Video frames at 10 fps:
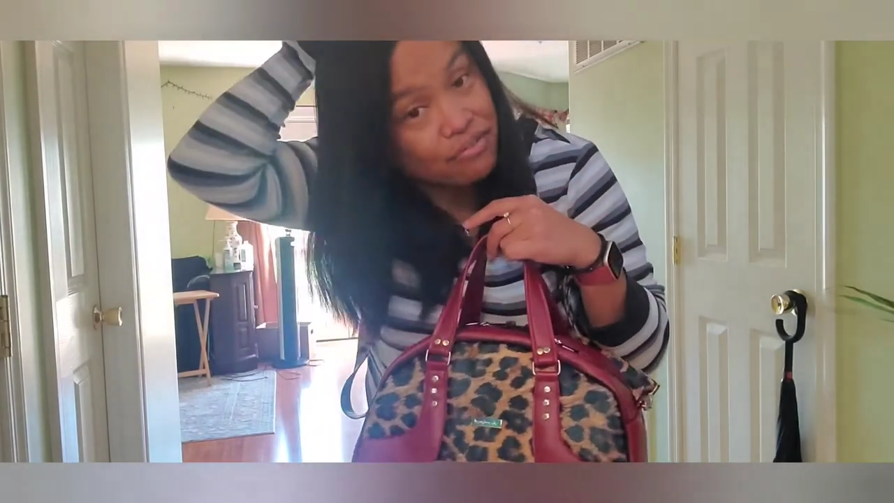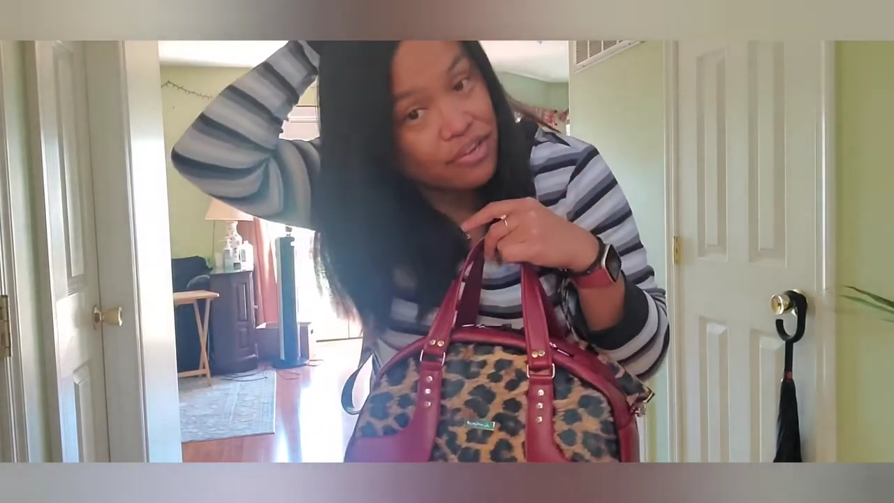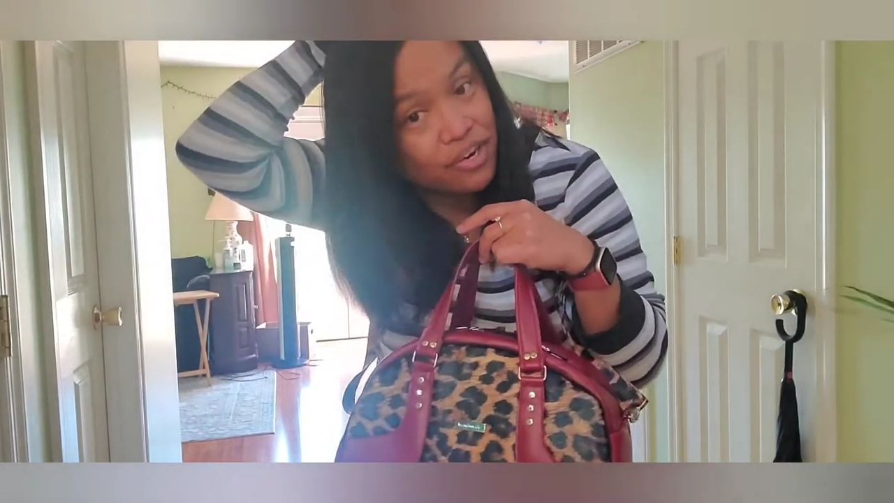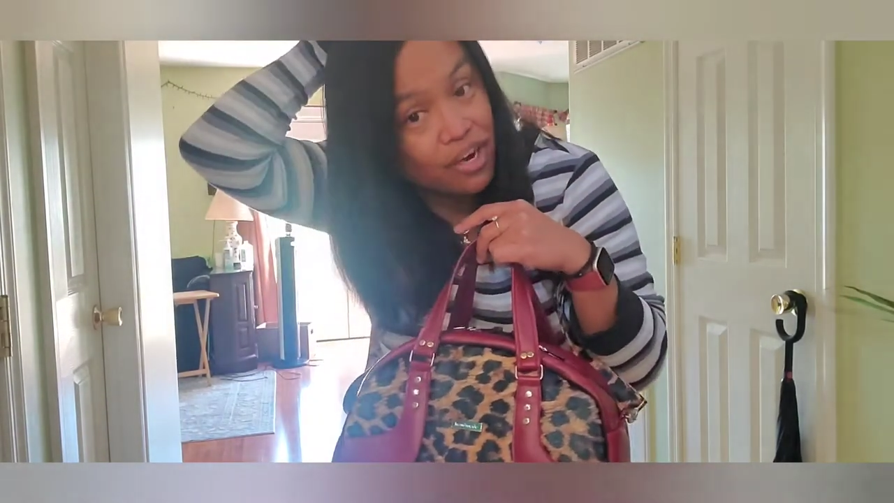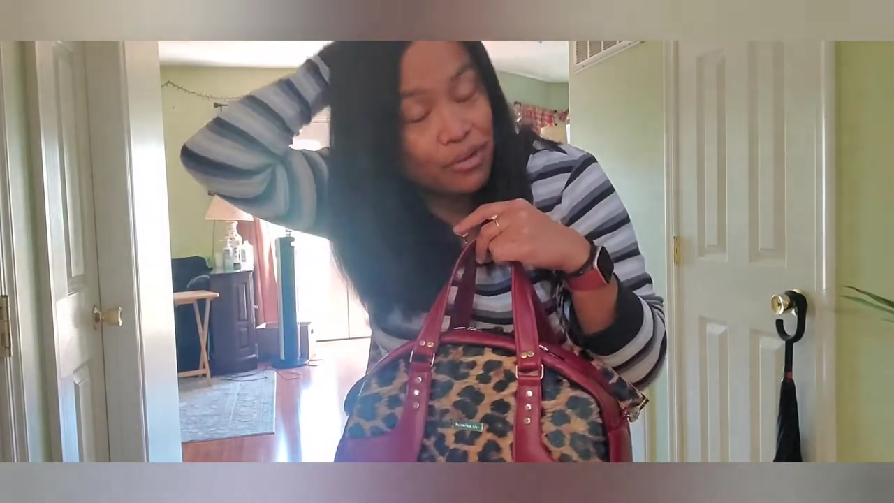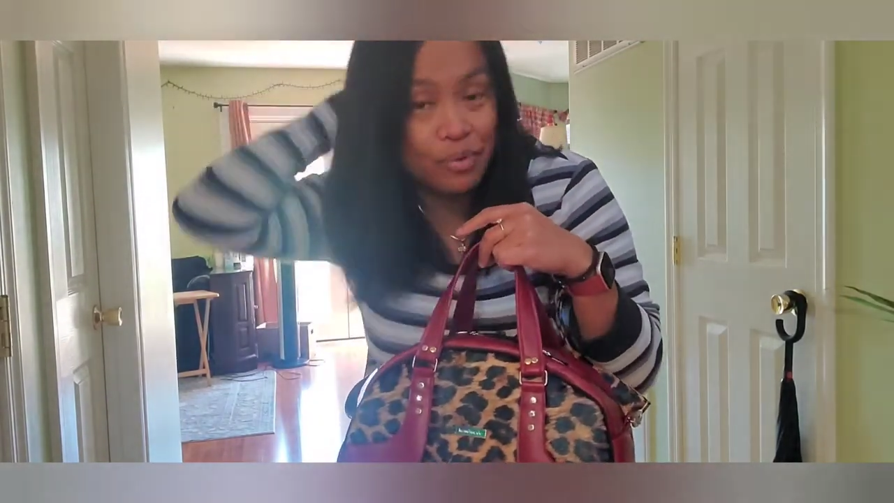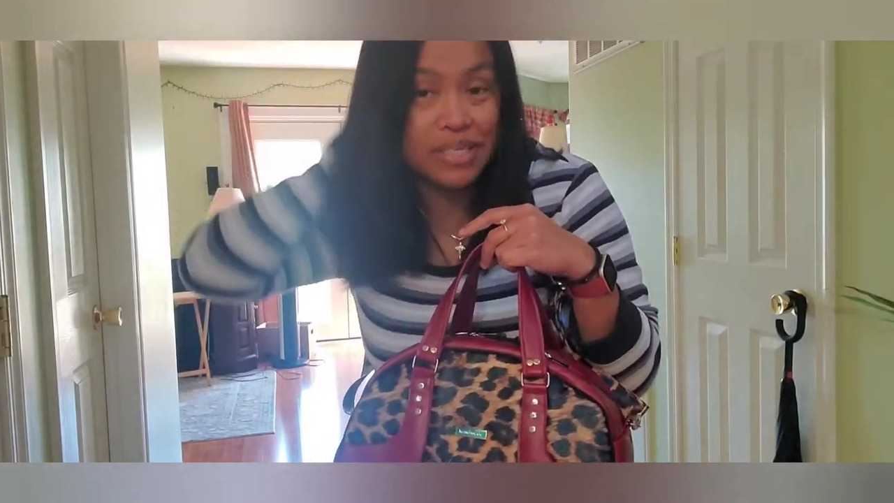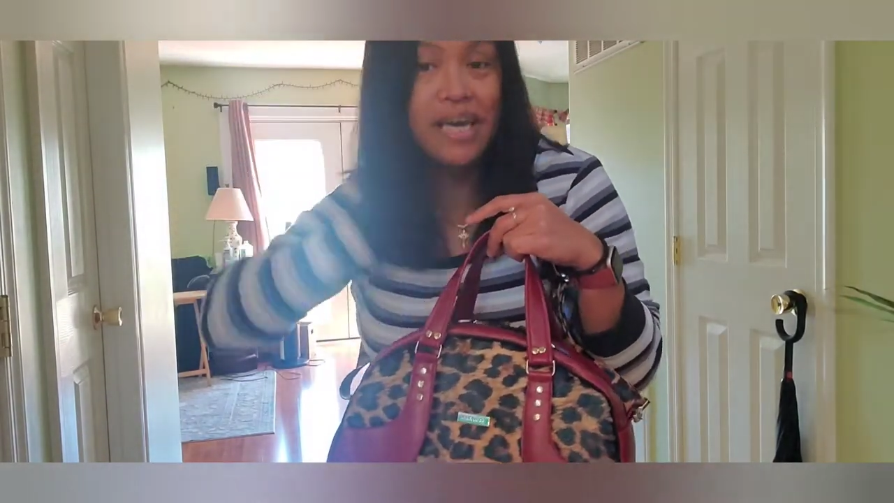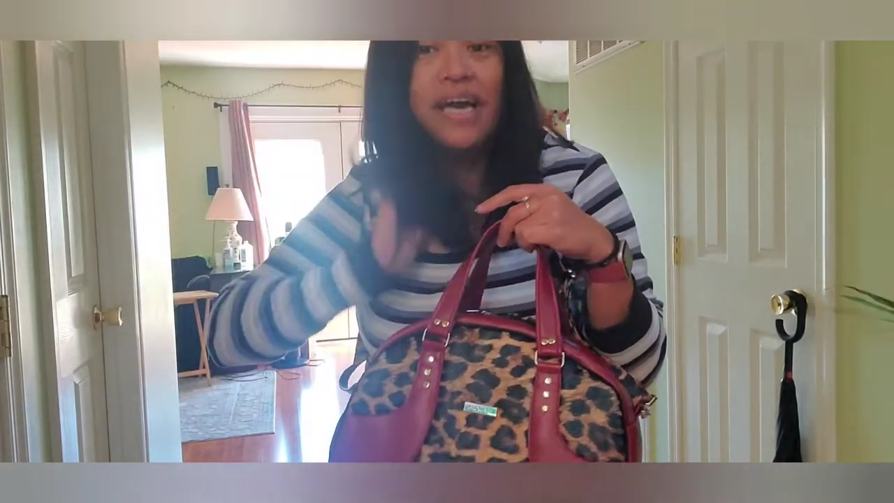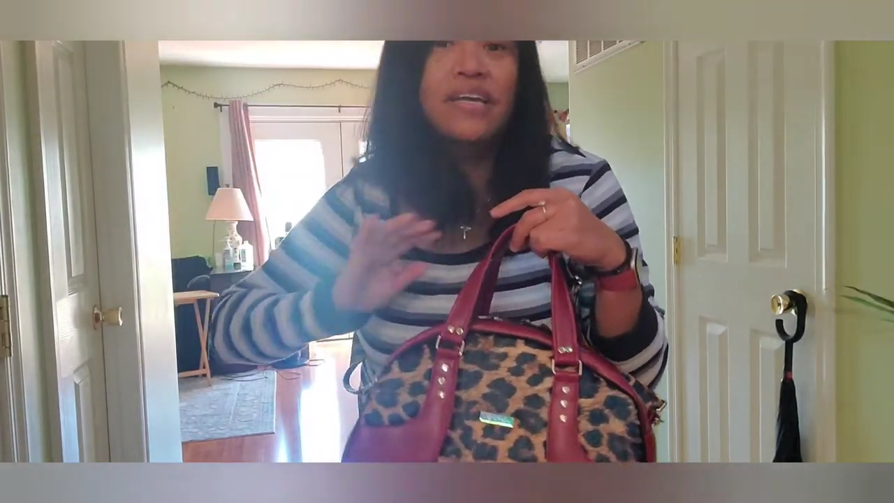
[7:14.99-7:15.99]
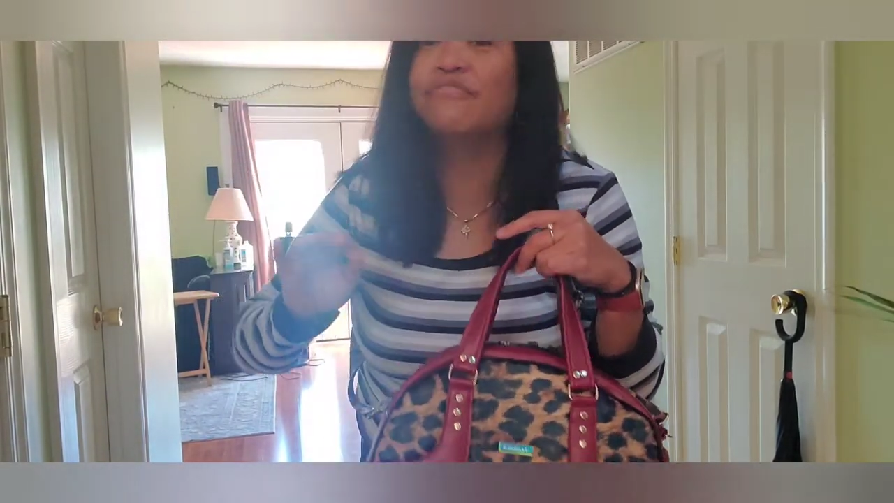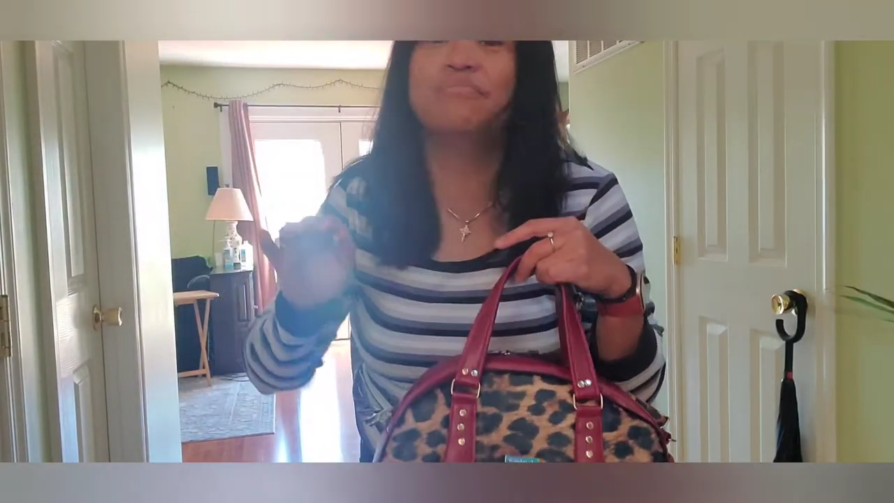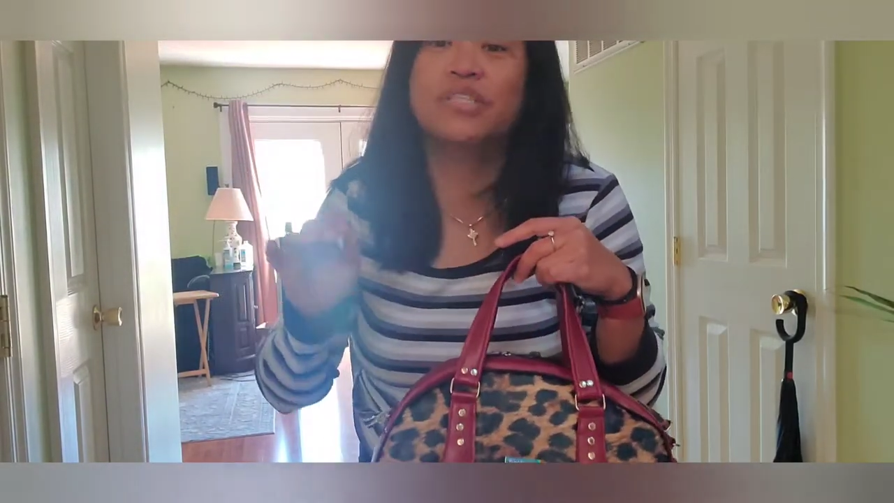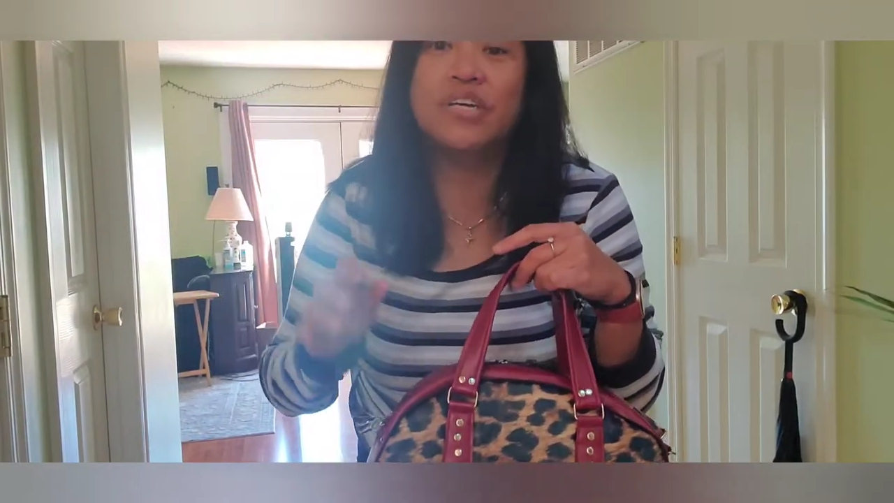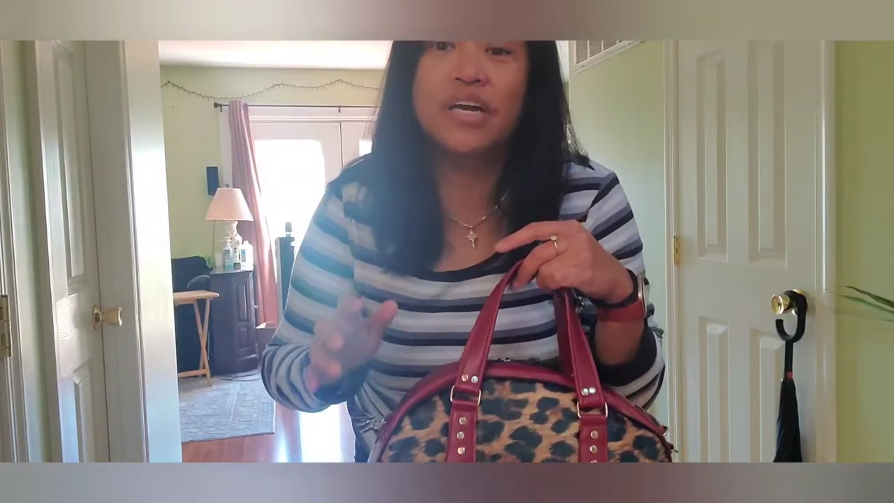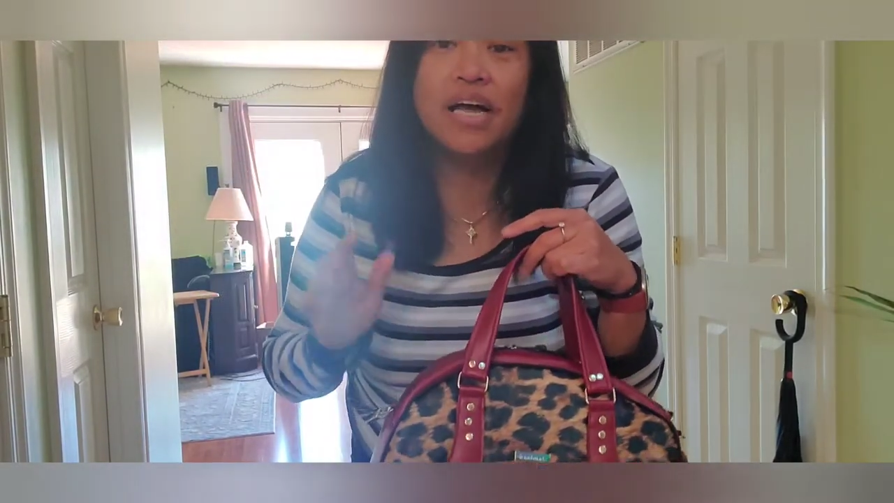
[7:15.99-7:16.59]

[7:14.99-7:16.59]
figure out what kind of material.